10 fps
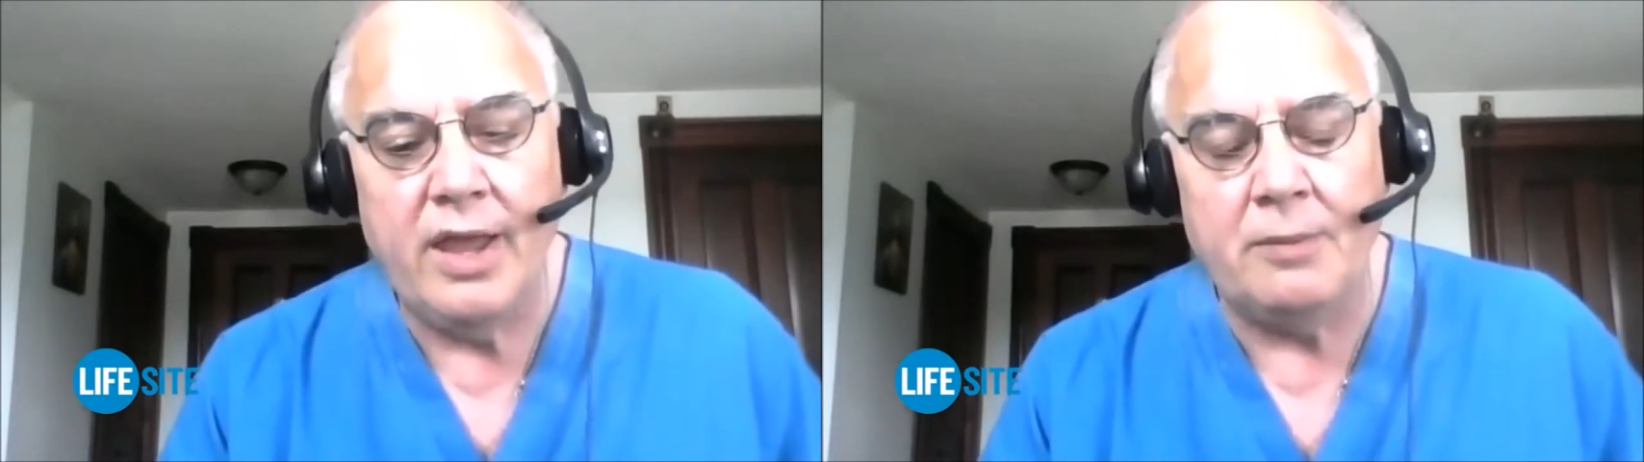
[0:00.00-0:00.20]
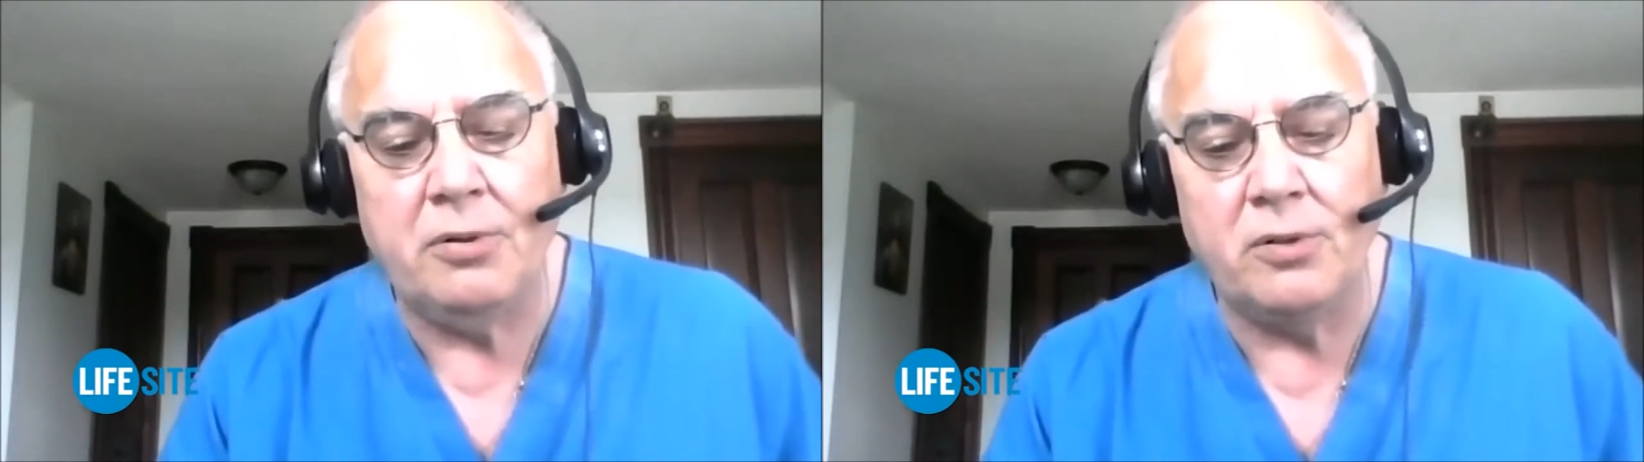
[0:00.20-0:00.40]

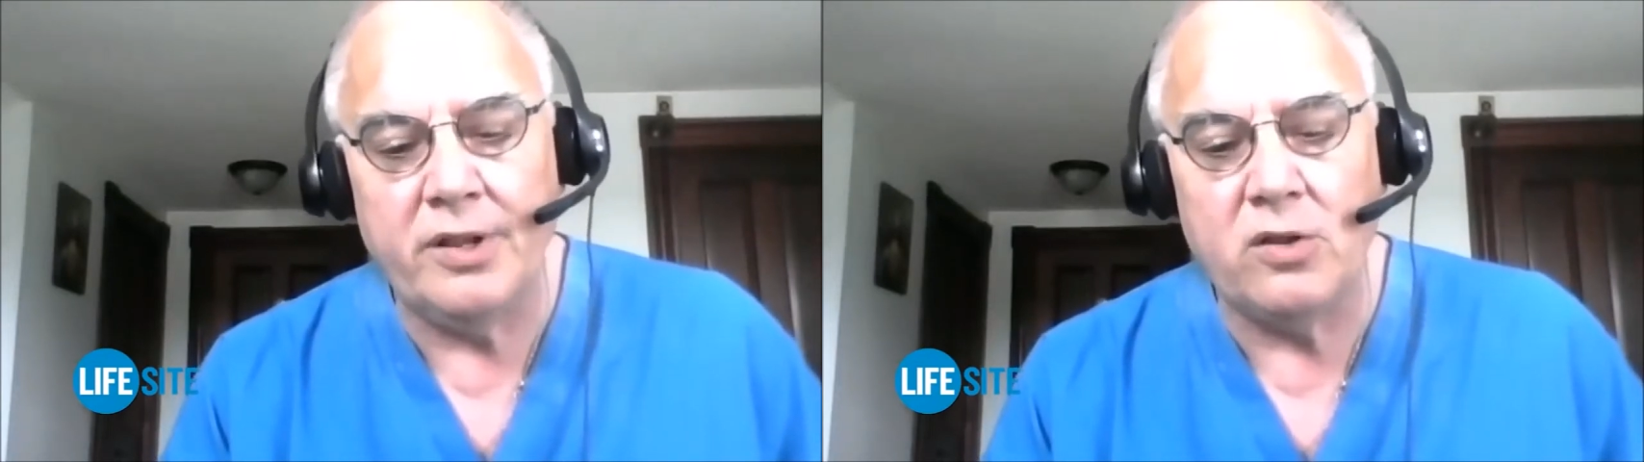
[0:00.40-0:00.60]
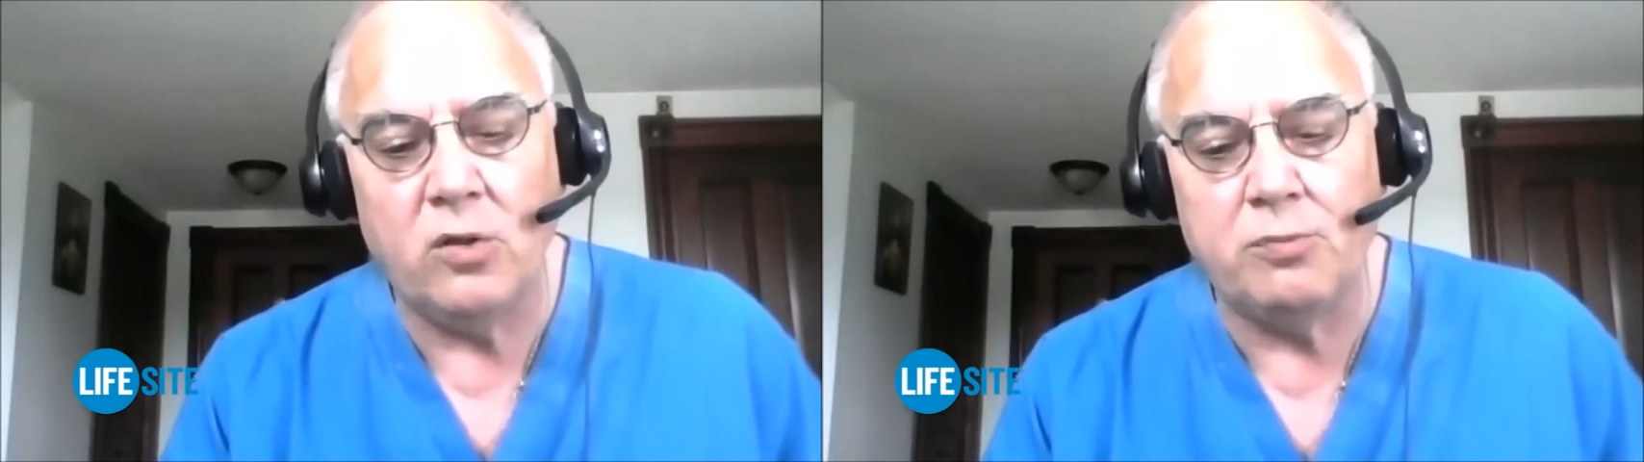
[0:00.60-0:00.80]
and
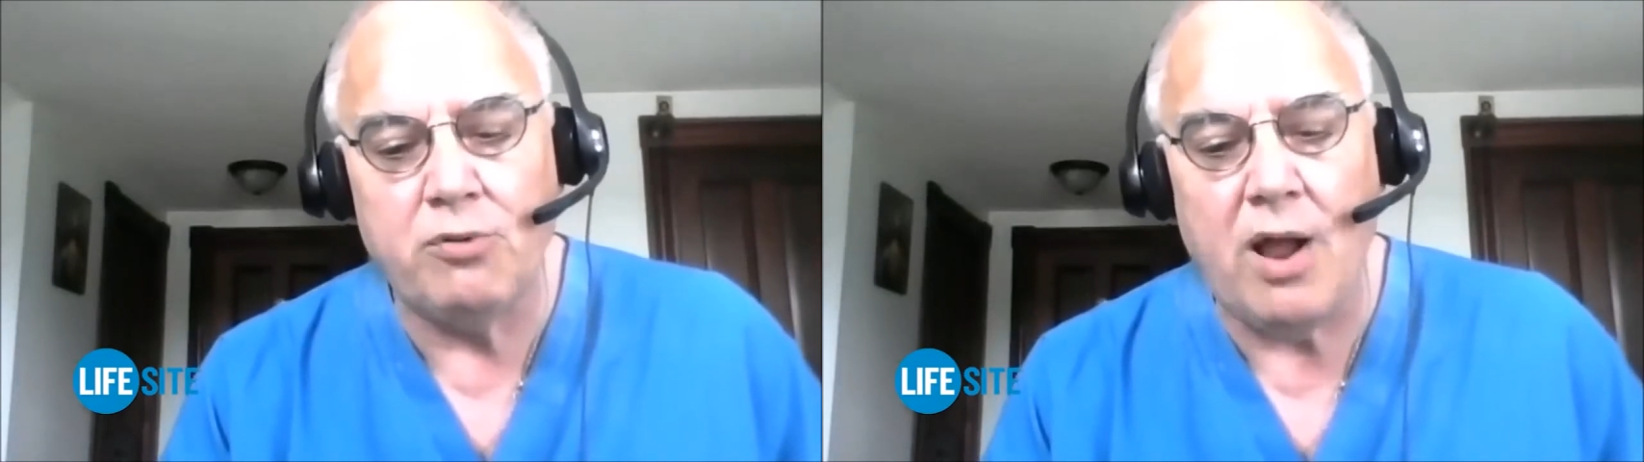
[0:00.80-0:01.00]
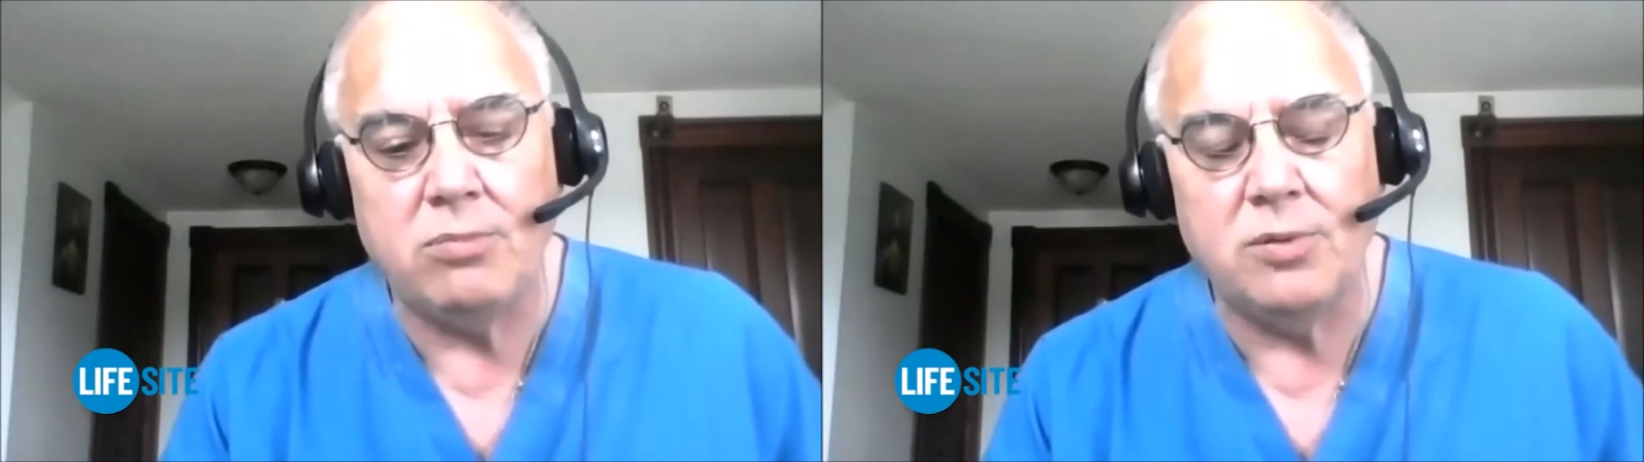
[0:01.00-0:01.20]
political
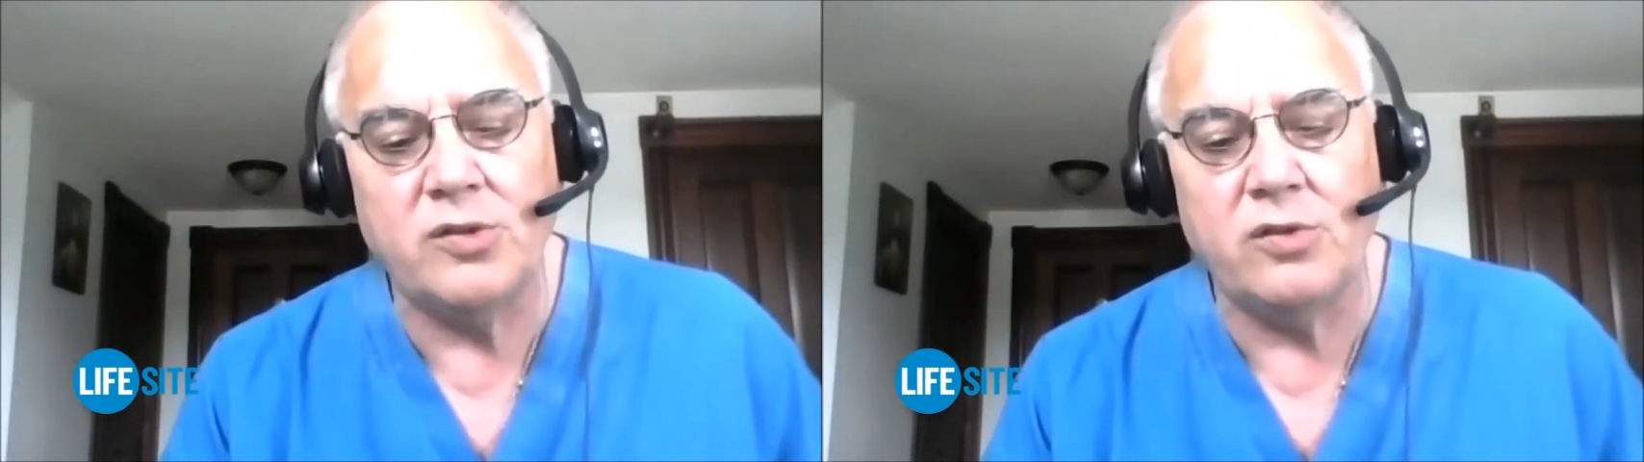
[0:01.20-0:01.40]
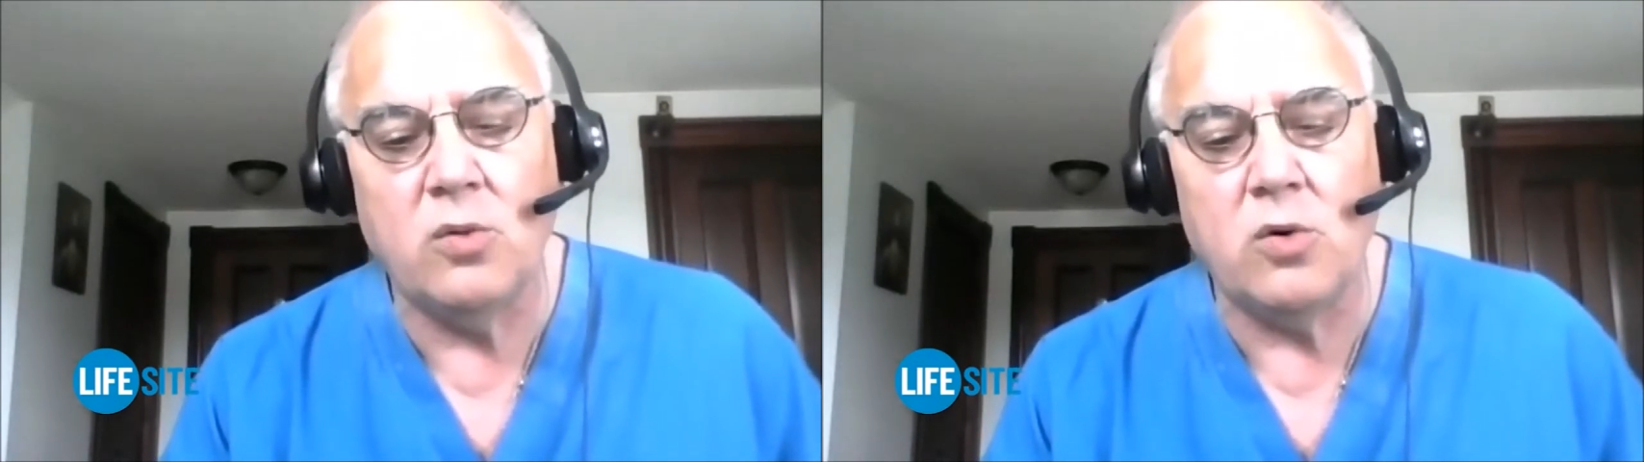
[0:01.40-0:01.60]

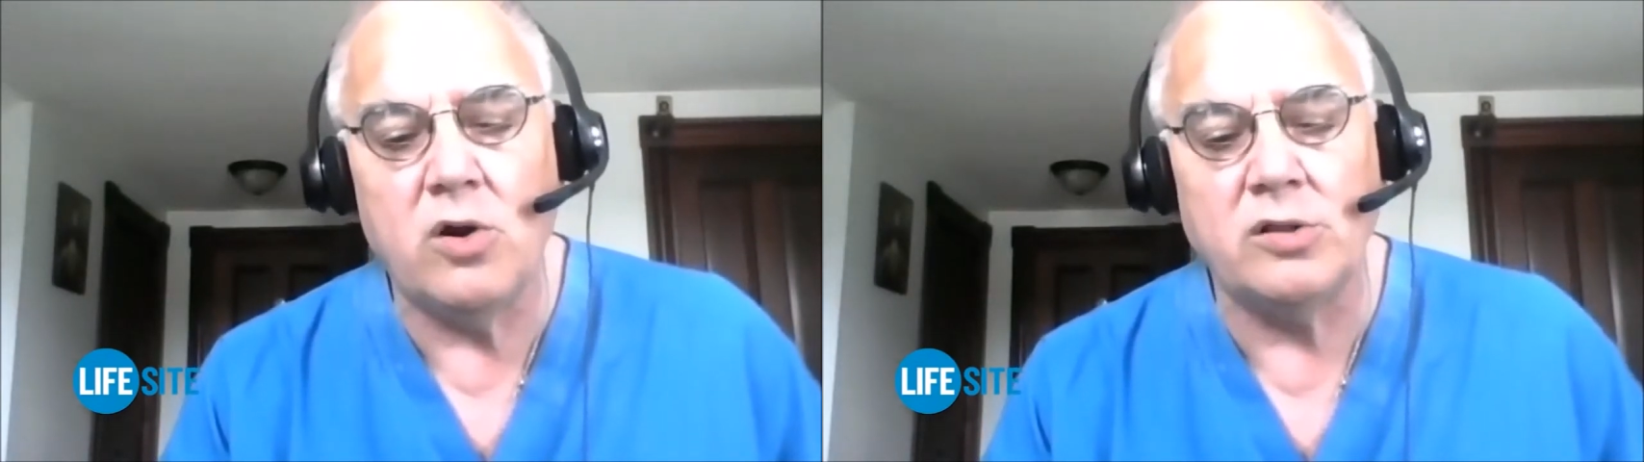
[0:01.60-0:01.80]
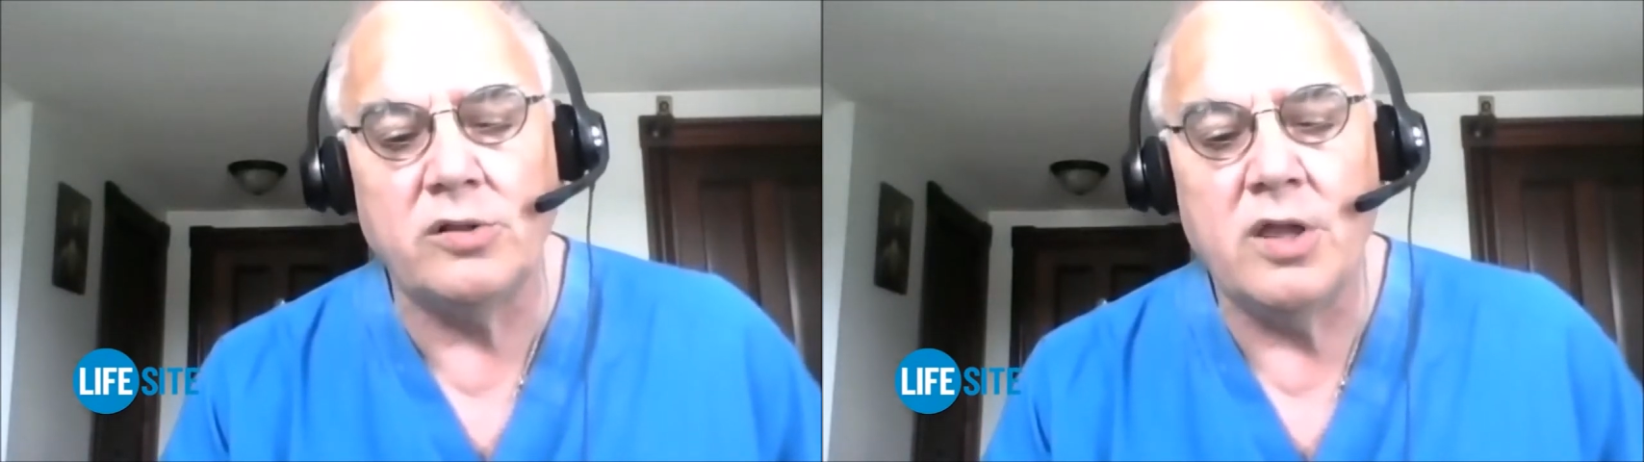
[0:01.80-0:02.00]
problems in the
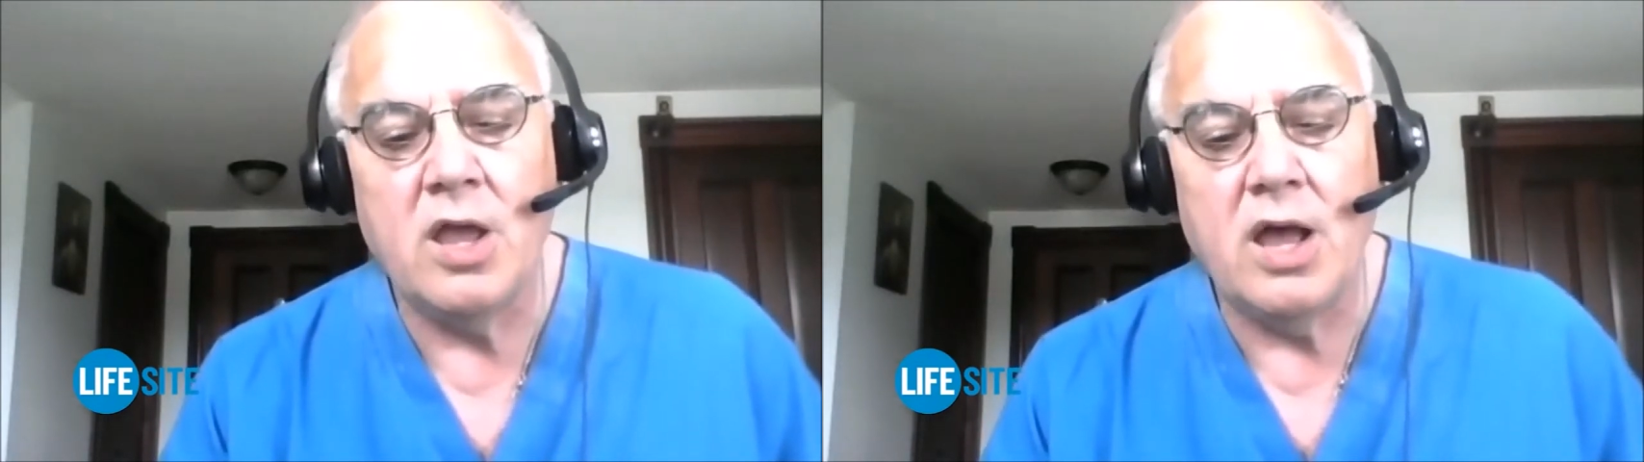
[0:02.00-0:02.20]
world,